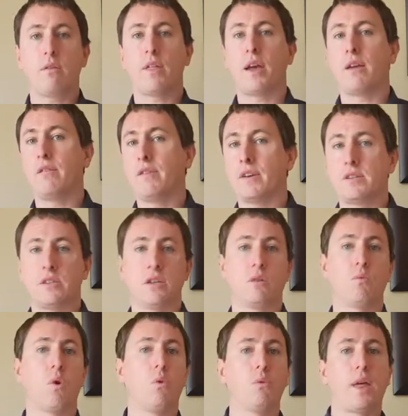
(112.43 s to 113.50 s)
they investing?
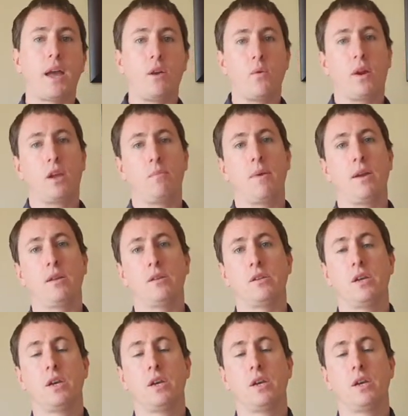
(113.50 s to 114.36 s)
What would they recommend?